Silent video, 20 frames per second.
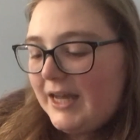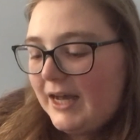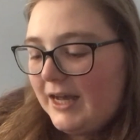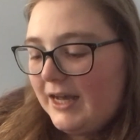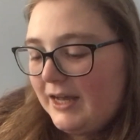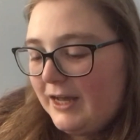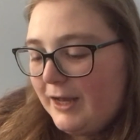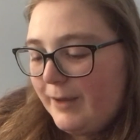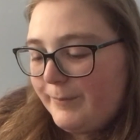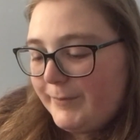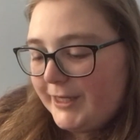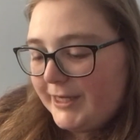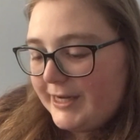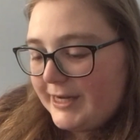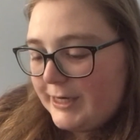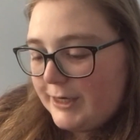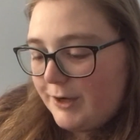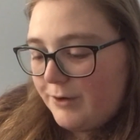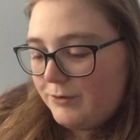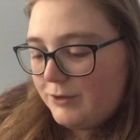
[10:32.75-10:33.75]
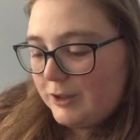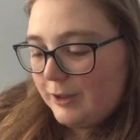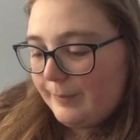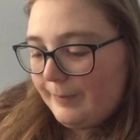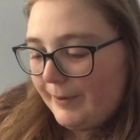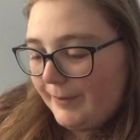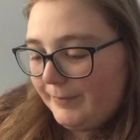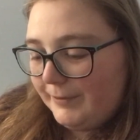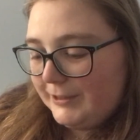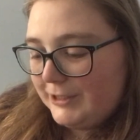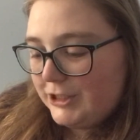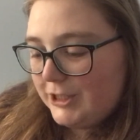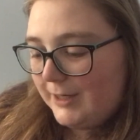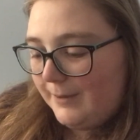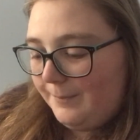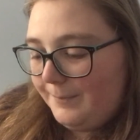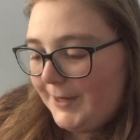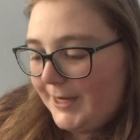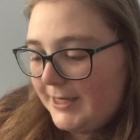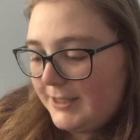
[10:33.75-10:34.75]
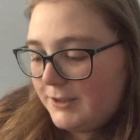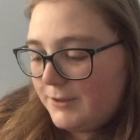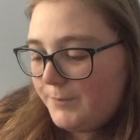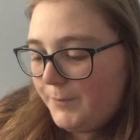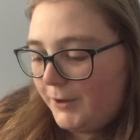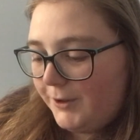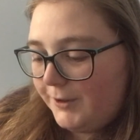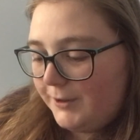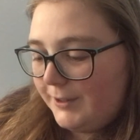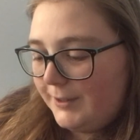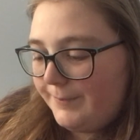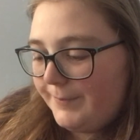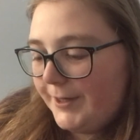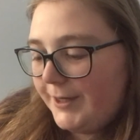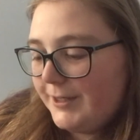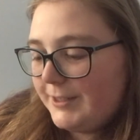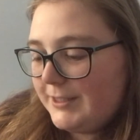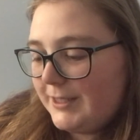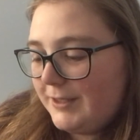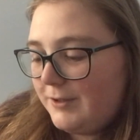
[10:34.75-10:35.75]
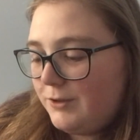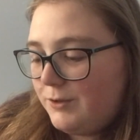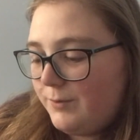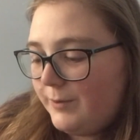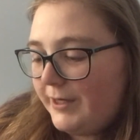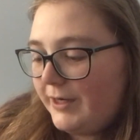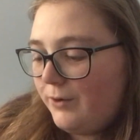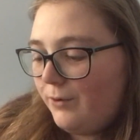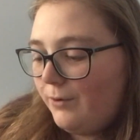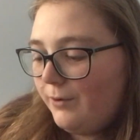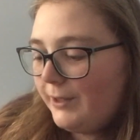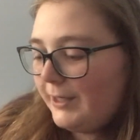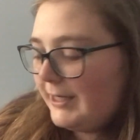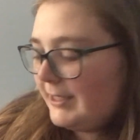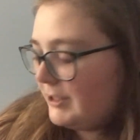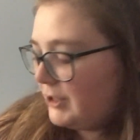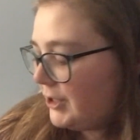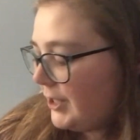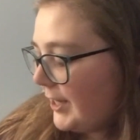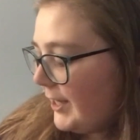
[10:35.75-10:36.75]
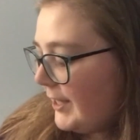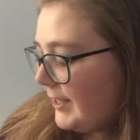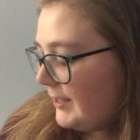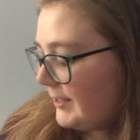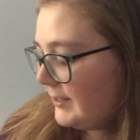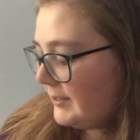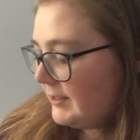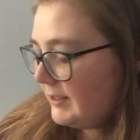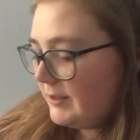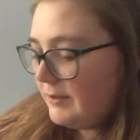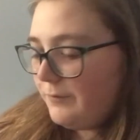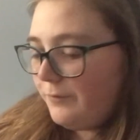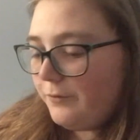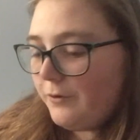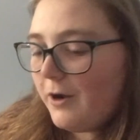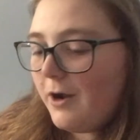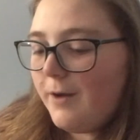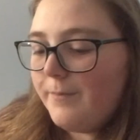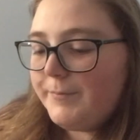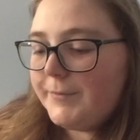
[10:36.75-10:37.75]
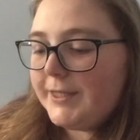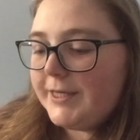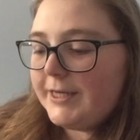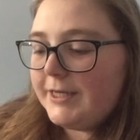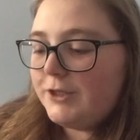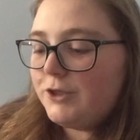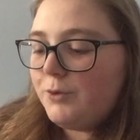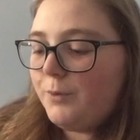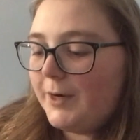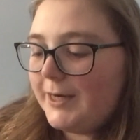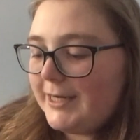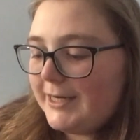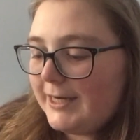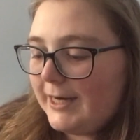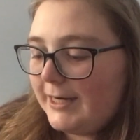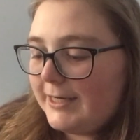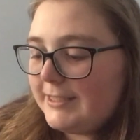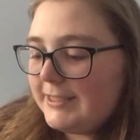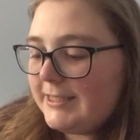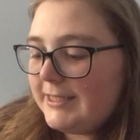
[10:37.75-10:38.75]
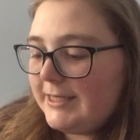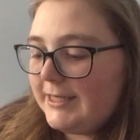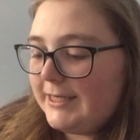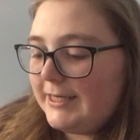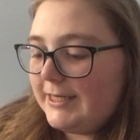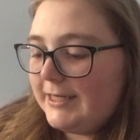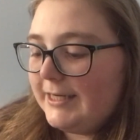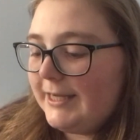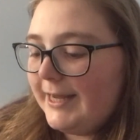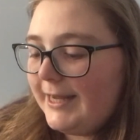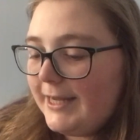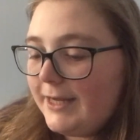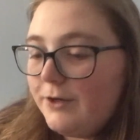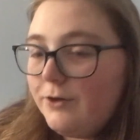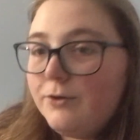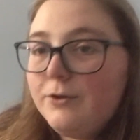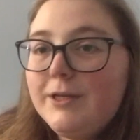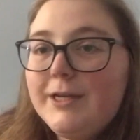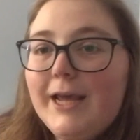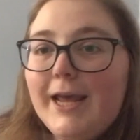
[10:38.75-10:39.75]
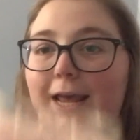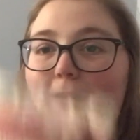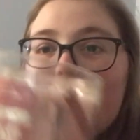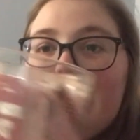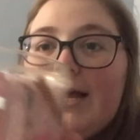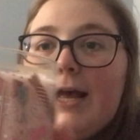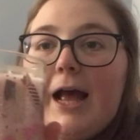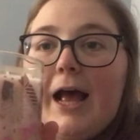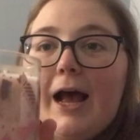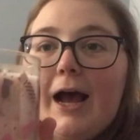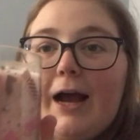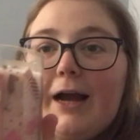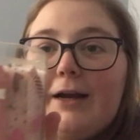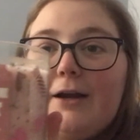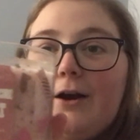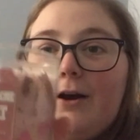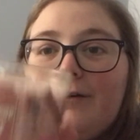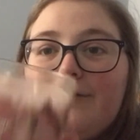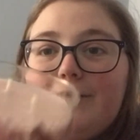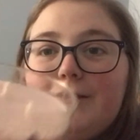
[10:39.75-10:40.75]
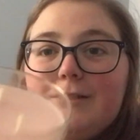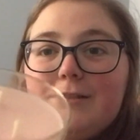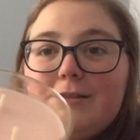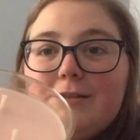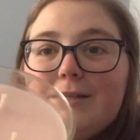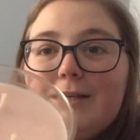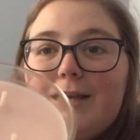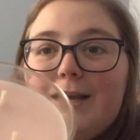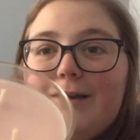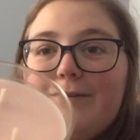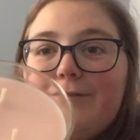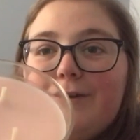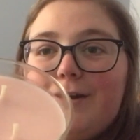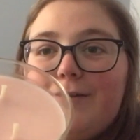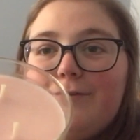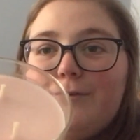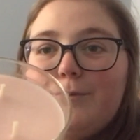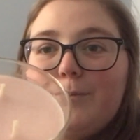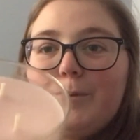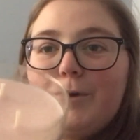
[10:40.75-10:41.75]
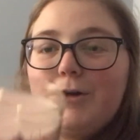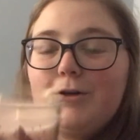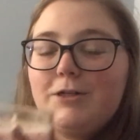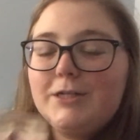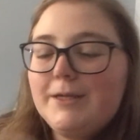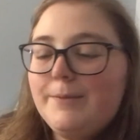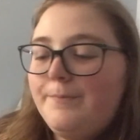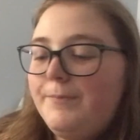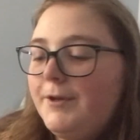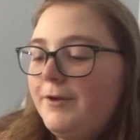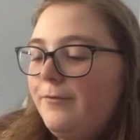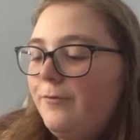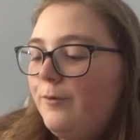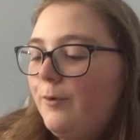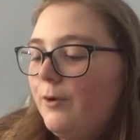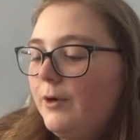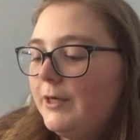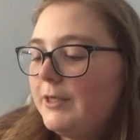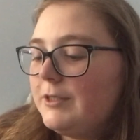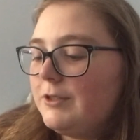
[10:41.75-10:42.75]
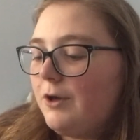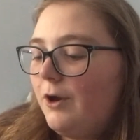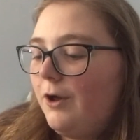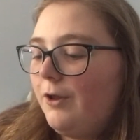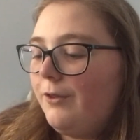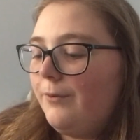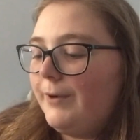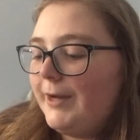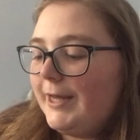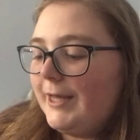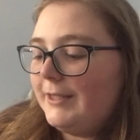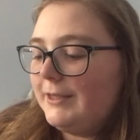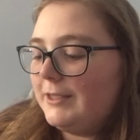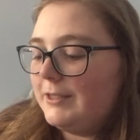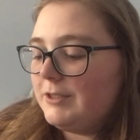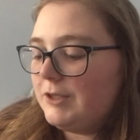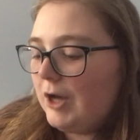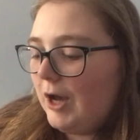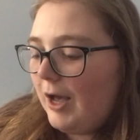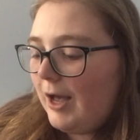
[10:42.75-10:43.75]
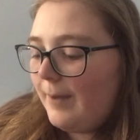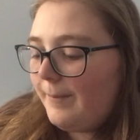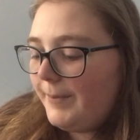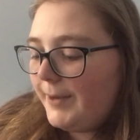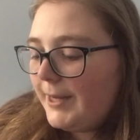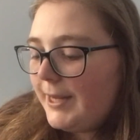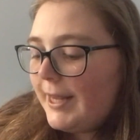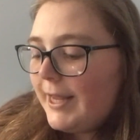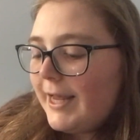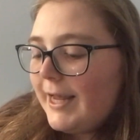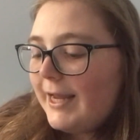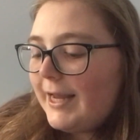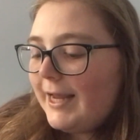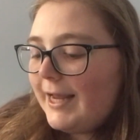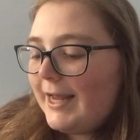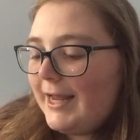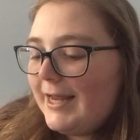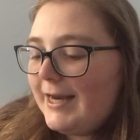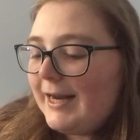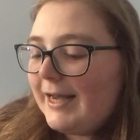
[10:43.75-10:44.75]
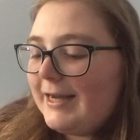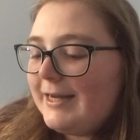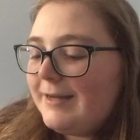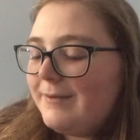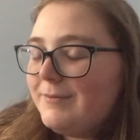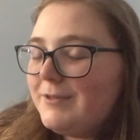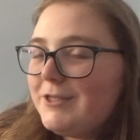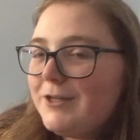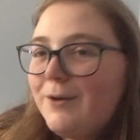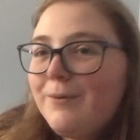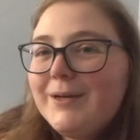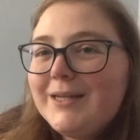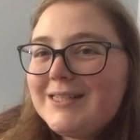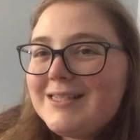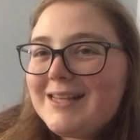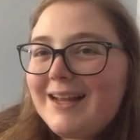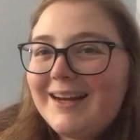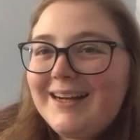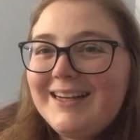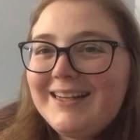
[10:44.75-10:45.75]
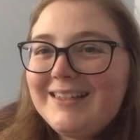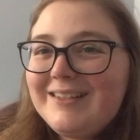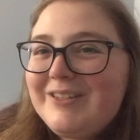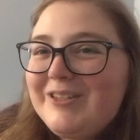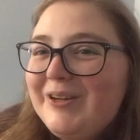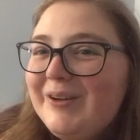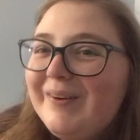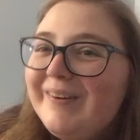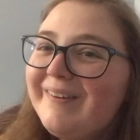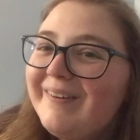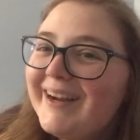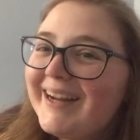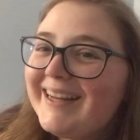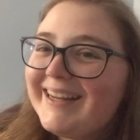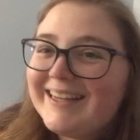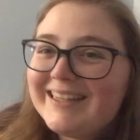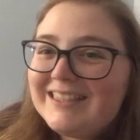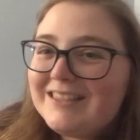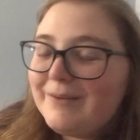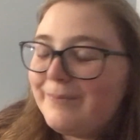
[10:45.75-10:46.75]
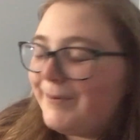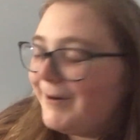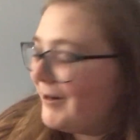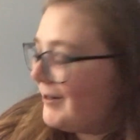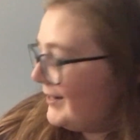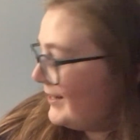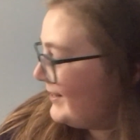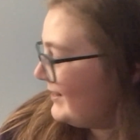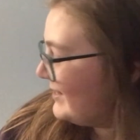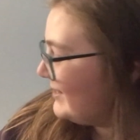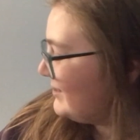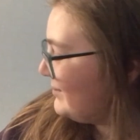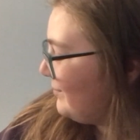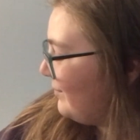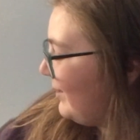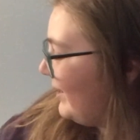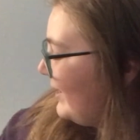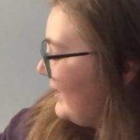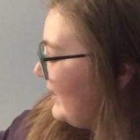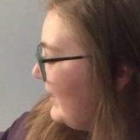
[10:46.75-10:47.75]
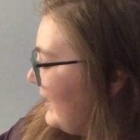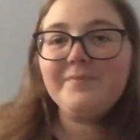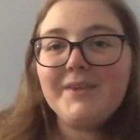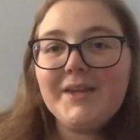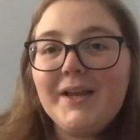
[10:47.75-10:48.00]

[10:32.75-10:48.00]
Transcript: Um, the keynotes are bubbly champagne, sparkling berries, and sweet orange. This is from the 2019 Candle Day. I obviously have never burned it before. It's all the way at the top, and I am so excited to get to burning this one.